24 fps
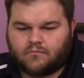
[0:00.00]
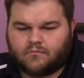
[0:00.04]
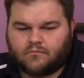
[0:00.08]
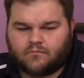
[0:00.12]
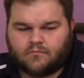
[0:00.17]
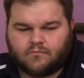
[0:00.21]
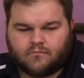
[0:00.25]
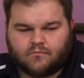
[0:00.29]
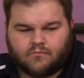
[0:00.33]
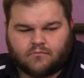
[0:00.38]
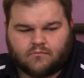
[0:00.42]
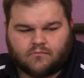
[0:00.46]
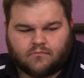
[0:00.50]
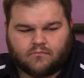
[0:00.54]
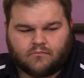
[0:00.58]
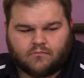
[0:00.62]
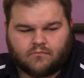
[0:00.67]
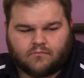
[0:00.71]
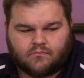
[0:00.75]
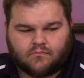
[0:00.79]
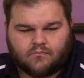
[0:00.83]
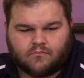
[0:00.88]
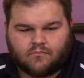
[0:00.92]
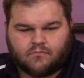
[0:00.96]

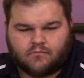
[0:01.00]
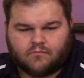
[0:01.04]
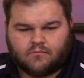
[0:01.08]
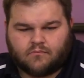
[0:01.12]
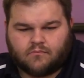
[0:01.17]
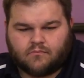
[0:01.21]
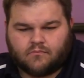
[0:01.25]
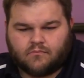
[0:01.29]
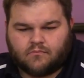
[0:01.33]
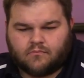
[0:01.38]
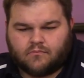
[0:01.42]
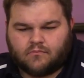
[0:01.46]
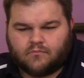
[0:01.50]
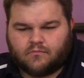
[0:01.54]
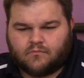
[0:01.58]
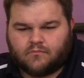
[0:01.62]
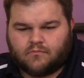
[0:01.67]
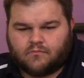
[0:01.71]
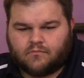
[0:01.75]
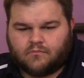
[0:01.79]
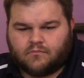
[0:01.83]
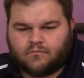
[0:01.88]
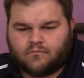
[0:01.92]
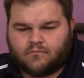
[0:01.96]

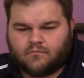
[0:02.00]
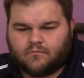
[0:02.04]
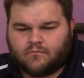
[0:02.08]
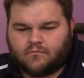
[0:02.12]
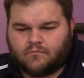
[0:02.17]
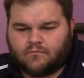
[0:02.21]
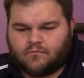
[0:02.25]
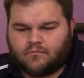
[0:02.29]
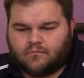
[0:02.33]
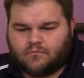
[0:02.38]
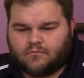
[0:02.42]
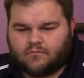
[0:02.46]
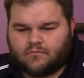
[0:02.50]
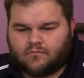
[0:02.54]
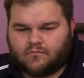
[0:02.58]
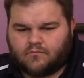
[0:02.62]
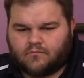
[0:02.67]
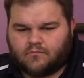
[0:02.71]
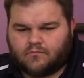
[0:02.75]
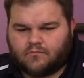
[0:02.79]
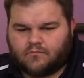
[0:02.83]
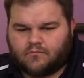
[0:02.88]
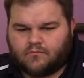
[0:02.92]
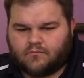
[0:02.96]

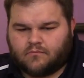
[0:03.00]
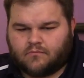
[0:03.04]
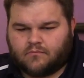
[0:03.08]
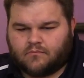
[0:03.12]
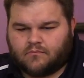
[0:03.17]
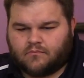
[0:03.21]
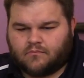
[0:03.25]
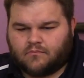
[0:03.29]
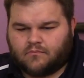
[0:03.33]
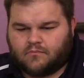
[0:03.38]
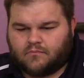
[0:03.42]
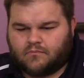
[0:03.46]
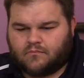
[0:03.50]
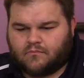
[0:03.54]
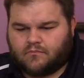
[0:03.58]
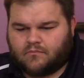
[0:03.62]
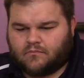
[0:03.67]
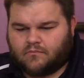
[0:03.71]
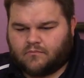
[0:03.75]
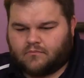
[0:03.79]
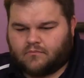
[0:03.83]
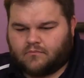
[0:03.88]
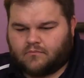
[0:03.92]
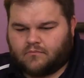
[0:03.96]

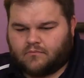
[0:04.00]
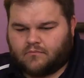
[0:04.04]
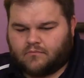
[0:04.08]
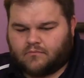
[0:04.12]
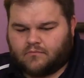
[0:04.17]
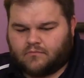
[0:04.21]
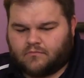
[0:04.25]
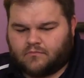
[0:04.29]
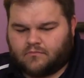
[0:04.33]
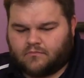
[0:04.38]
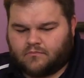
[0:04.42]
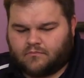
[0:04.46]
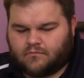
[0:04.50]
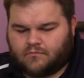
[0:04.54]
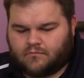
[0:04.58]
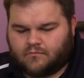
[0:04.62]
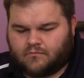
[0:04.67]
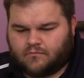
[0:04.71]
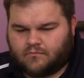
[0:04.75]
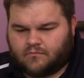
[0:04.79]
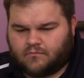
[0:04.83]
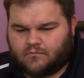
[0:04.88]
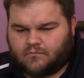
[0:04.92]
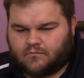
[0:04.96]

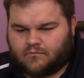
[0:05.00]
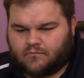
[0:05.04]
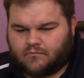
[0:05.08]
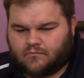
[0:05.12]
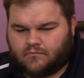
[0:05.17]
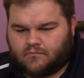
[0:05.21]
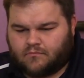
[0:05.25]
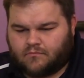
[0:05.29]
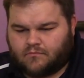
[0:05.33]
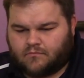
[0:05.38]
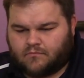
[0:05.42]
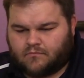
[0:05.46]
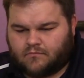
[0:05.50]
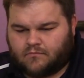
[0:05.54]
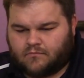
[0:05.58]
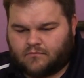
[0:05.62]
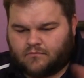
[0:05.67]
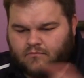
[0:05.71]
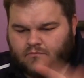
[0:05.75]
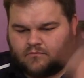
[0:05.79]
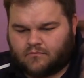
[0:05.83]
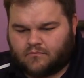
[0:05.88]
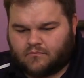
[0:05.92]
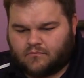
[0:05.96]

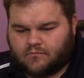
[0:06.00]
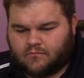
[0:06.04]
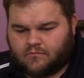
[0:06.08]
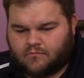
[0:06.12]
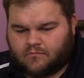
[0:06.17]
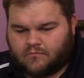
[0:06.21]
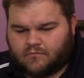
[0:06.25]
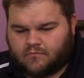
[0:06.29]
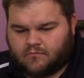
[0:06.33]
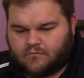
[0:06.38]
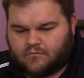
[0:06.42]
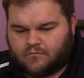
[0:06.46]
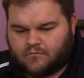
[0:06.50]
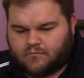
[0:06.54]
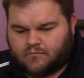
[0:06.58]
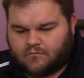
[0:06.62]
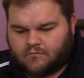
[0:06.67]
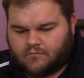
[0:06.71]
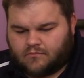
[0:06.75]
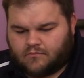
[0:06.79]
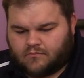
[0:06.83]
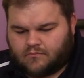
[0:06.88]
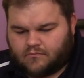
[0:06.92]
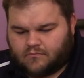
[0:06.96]

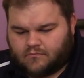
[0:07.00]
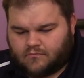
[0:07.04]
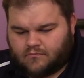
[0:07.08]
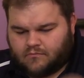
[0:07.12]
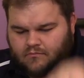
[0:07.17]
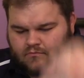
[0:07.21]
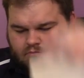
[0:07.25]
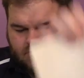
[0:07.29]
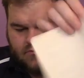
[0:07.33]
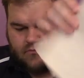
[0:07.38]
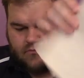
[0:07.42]
(not speaking)